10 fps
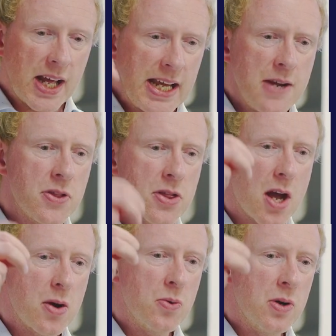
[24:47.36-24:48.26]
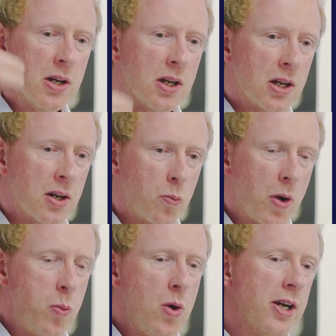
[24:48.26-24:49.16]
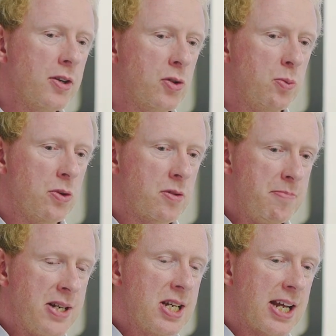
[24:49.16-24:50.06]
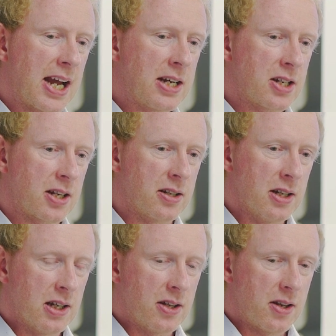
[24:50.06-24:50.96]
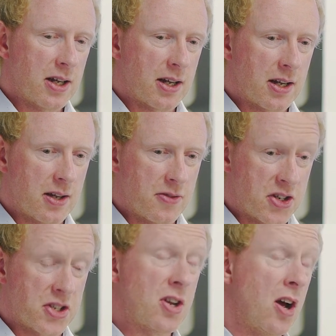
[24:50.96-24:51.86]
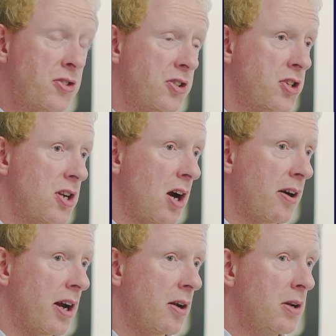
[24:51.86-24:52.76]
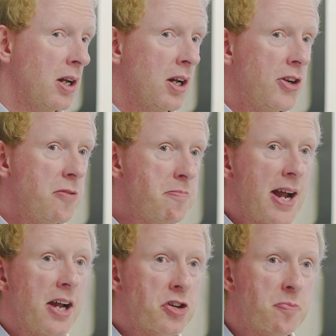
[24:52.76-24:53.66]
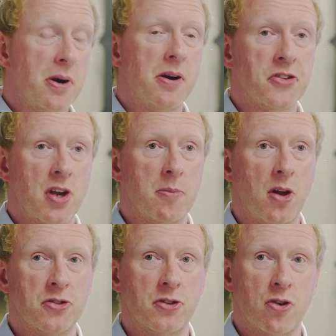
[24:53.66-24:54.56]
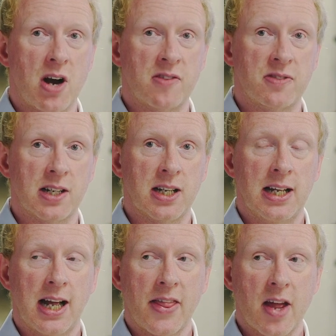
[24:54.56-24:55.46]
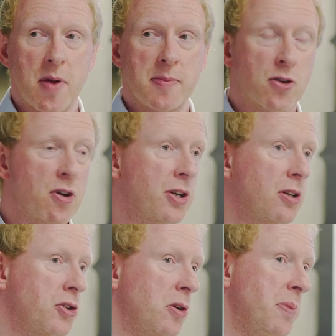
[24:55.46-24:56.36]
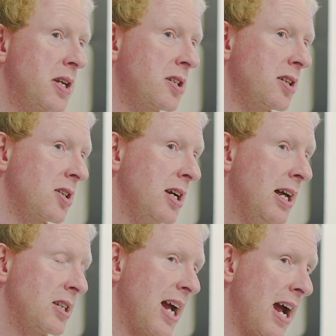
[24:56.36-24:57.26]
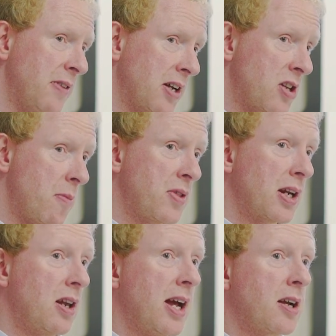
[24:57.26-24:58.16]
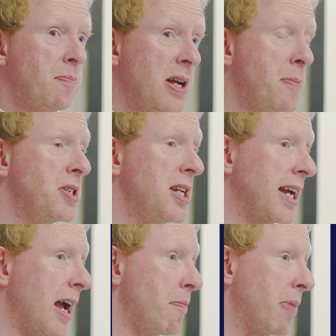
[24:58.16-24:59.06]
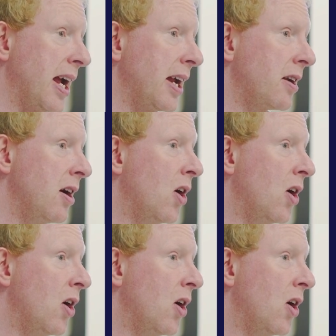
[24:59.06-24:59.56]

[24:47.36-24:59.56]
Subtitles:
Even though we're working towards mitigating the disaster scenario, you may experience some loss of traffic, and that may be critical to your business. So having something like a PPC campaign